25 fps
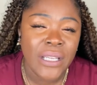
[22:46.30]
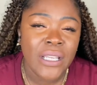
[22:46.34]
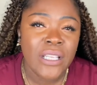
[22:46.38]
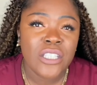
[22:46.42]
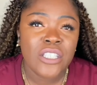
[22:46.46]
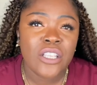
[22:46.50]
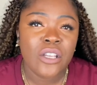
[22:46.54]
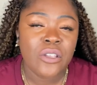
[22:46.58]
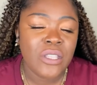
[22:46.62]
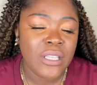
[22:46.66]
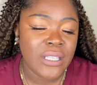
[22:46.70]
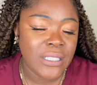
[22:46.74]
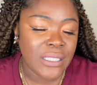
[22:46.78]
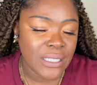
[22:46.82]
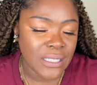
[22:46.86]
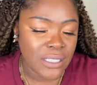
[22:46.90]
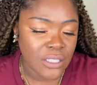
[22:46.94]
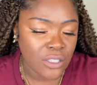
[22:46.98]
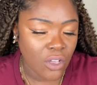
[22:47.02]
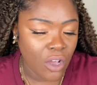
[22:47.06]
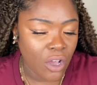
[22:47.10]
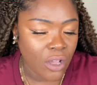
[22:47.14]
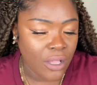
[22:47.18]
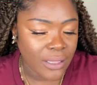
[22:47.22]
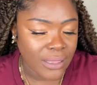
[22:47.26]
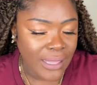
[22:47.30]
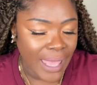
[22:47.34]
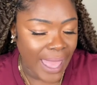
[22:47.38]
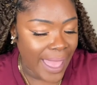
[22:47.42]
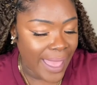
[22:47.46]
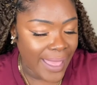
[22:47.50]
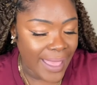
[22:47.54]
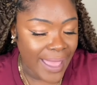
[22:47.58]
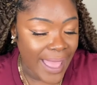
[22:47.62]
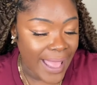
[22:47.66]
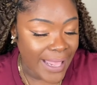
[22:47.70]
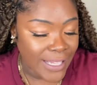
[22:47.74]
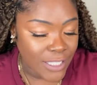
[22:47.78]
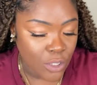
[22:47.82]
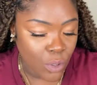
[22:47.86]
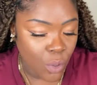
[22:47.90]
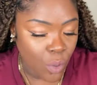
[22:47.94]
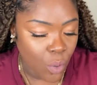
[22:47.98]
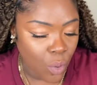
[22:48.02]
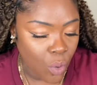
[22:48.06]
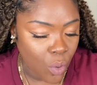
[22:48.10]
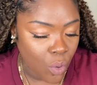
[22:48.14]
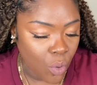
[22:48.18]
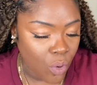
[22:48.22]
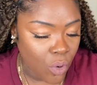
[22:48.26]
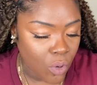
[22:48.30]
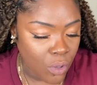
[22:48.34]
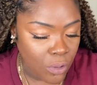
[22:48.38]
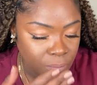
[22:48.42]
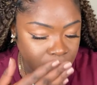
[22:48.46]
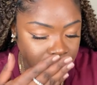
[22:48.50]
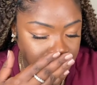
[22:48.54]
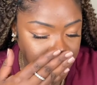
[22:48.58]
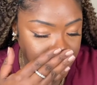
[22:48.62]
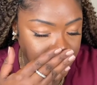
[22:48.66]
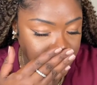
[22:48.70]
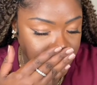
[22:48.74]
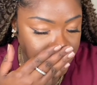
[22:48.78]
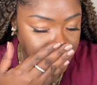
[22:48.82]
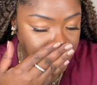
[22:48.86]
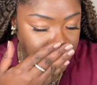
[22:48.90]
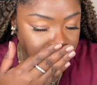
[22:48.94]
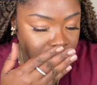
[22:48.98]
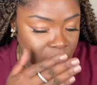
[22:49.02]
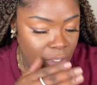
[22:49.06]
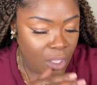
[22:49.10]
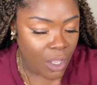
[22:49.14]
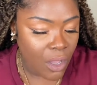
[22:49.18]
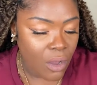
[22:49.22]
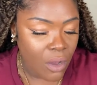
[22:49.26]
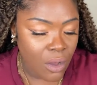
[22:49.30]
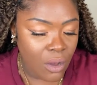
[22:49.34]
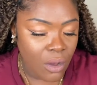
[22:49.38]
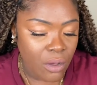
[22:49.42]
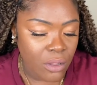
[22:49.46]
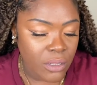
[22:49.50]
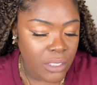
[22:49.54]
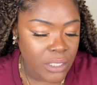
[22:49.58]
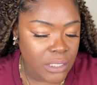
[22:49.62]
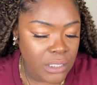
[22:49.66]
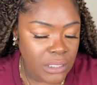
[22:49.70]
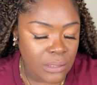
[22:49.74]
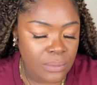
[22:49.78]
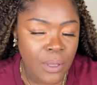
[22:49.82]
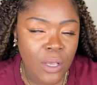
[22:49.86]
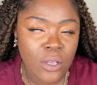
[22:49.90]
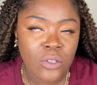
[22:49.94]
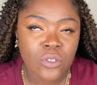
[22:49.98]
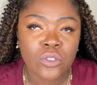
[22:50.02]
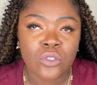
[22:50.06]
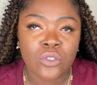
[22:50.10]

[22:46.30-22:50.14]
So this is not that at all. Oh, it smells